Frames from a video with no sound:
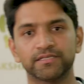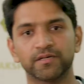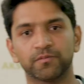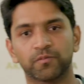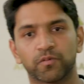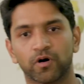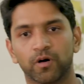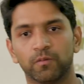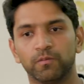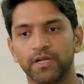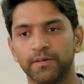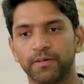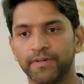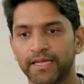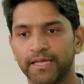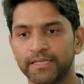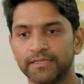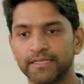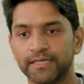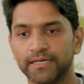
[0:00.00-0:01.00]
is a problem
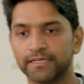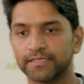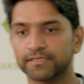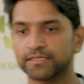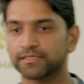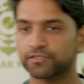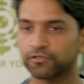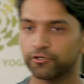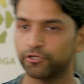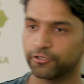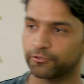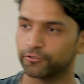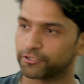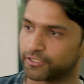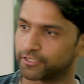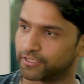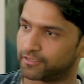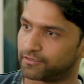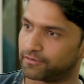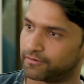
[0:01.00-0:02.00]
and there is a
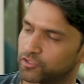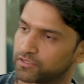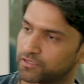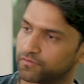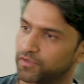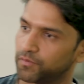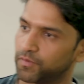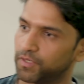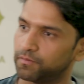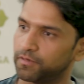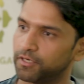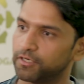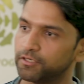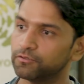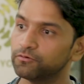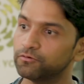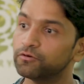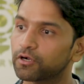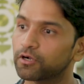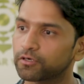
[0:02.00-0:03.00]
solution. Most of the people
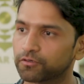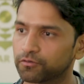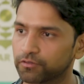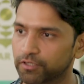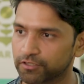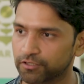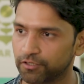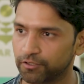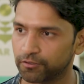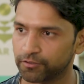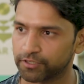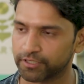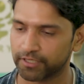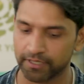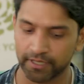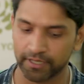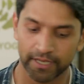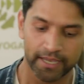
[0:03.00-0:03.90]
do not know the solution.